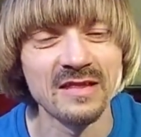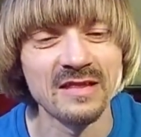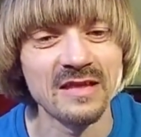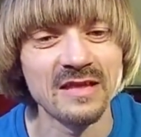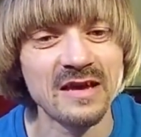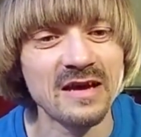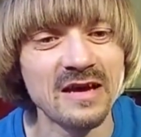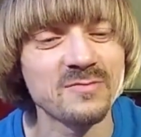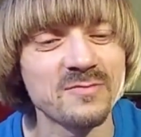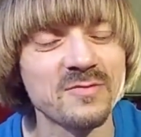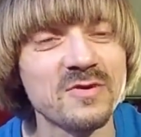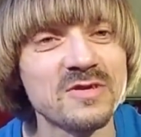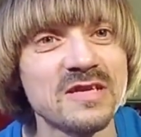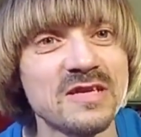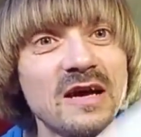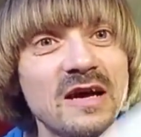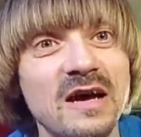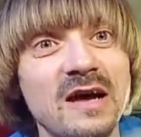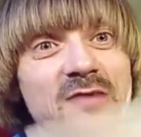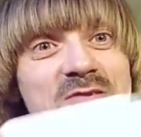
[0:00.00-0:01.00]
that
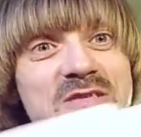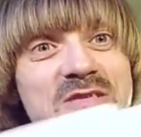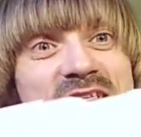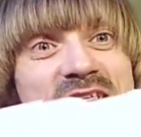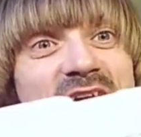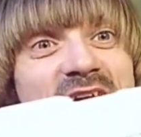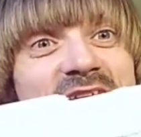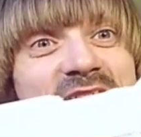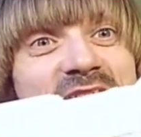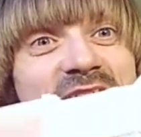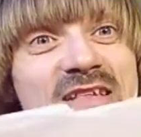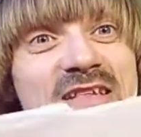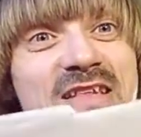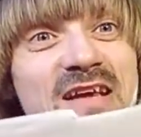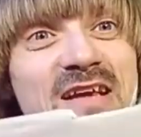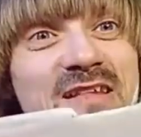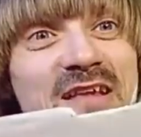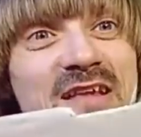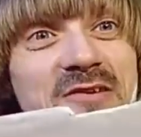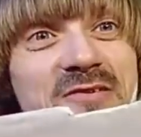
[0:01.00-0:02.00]
was, I was excited to
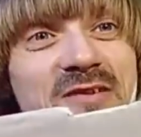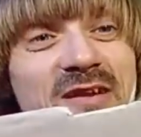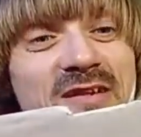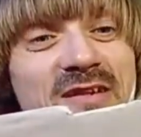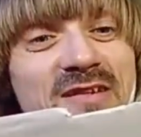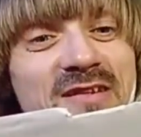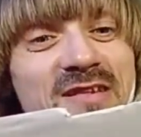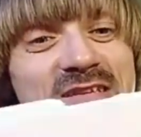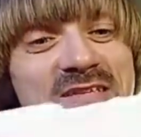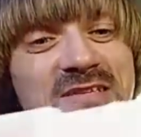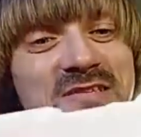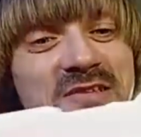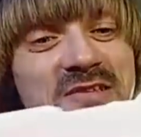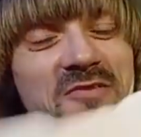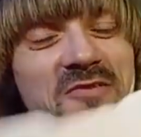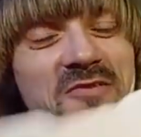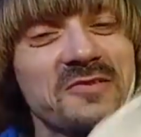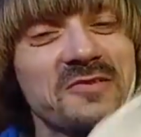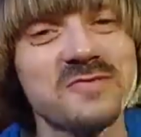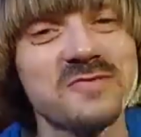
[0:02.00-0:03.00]
get that letter, nonetheless.
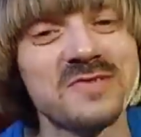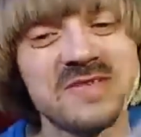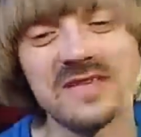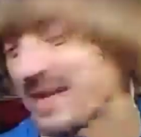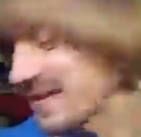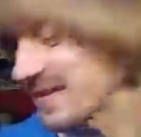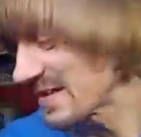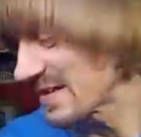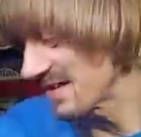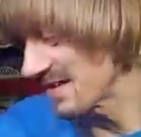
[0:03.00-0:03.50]
It was like,